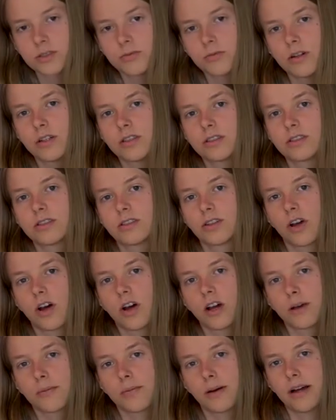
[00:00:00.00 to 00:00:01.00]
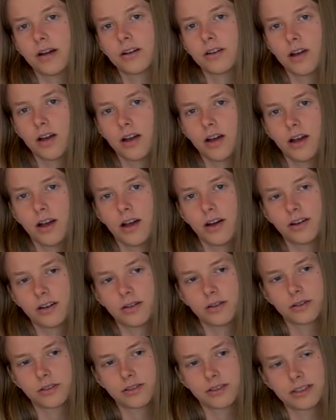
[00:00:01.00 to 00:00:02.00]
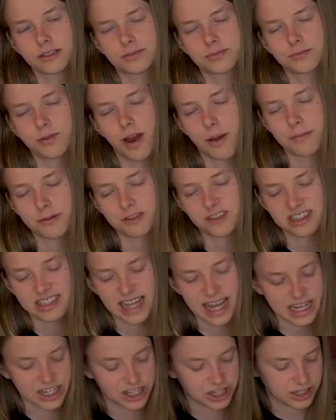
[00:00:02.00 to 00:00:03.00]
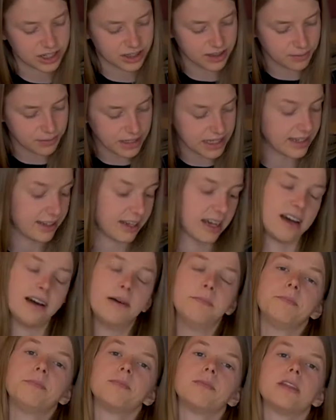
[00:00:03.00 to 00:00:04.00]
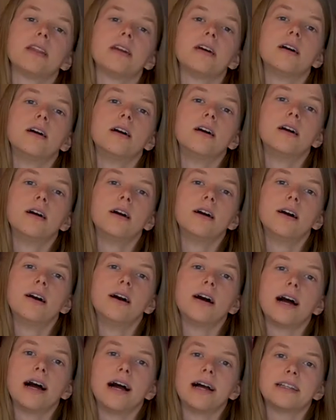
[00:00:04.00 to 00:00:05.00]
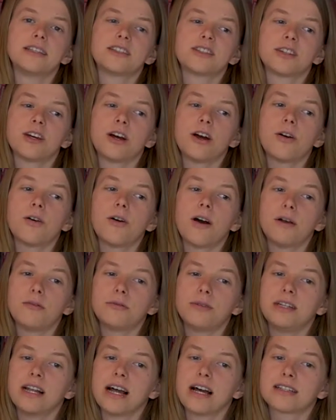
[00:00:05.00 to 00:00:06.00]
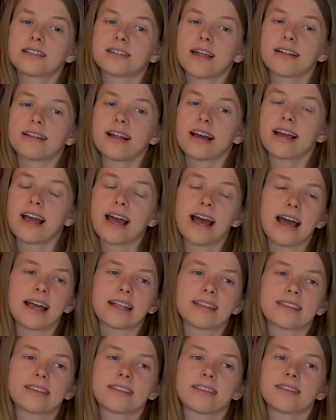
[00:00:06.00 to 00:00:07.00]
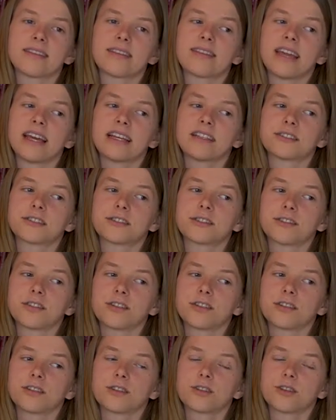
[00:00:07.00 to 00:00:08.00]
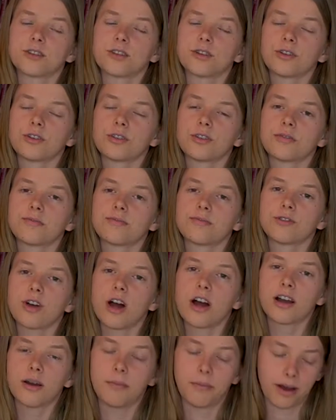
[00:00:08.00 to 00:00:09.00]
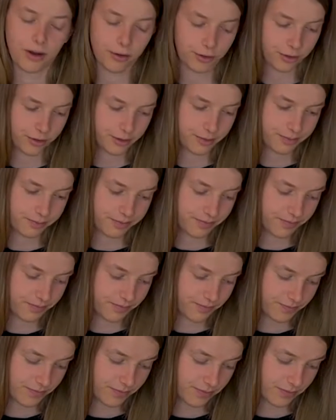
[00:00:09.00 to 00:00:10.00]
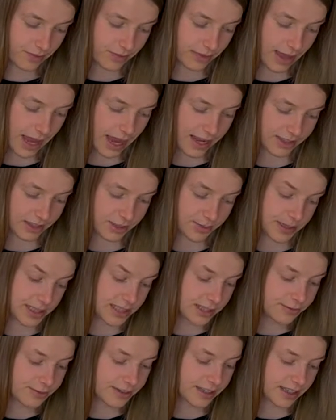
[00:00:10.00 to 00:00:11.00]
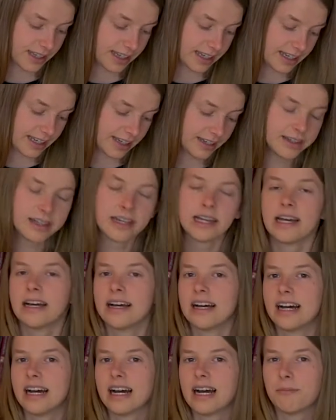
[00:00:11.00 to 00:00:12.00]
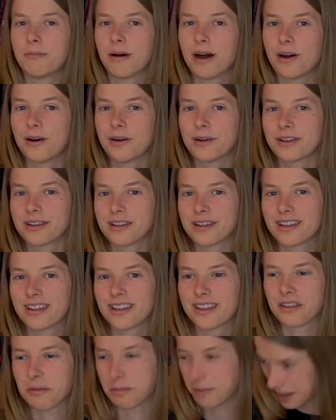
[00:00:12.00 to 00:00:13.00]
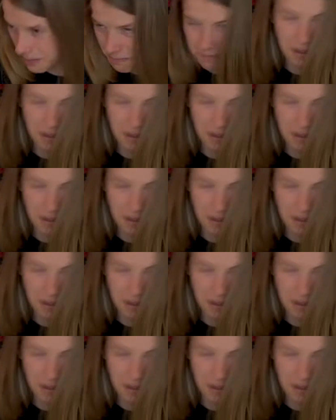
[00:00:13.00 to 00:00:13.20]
was to talk about autism representation in the media. And so I realized that I had things to talk about. That specifically about the Big